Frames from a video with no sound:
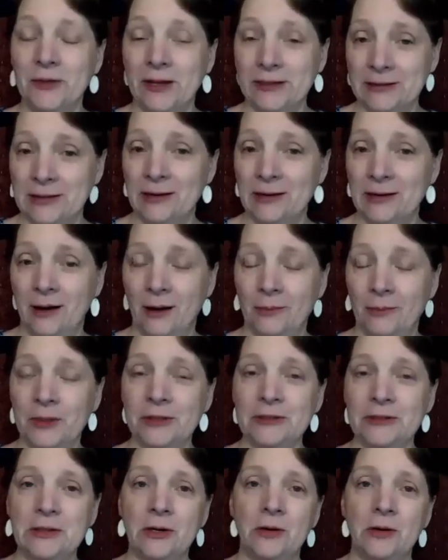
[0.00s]
That's head
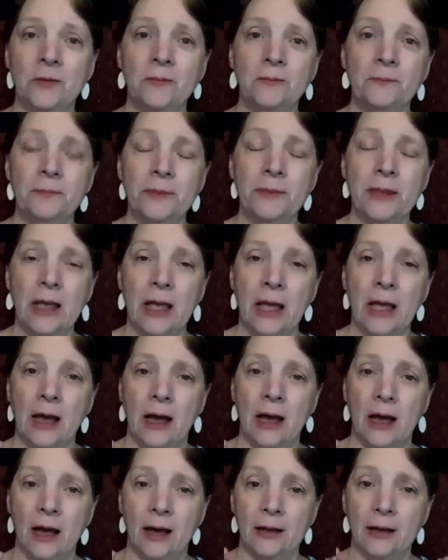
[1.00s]
hopping. So
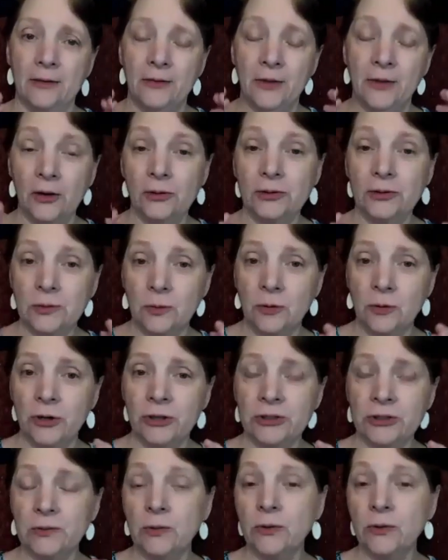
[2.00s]
those
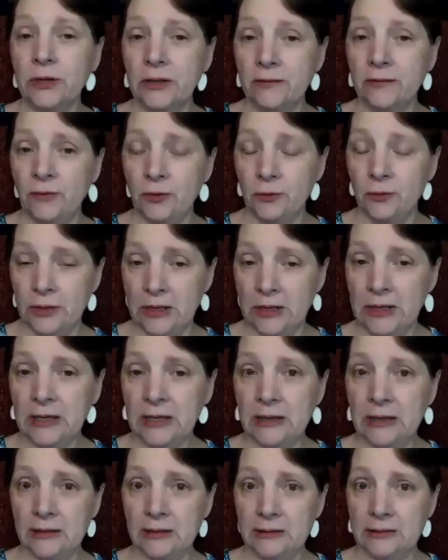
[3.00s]
words will give you
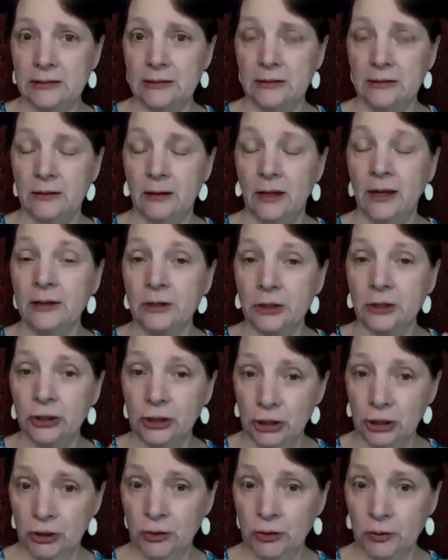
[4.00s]
keys and
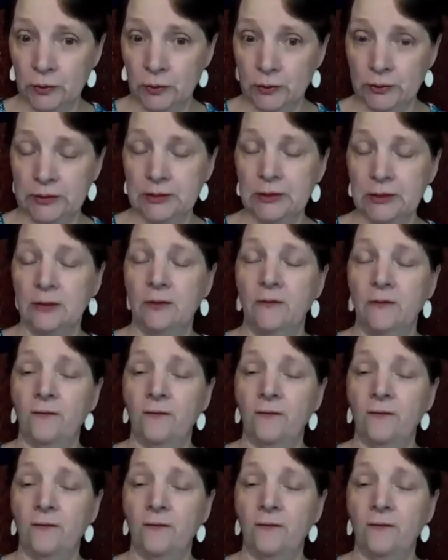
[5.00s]
clues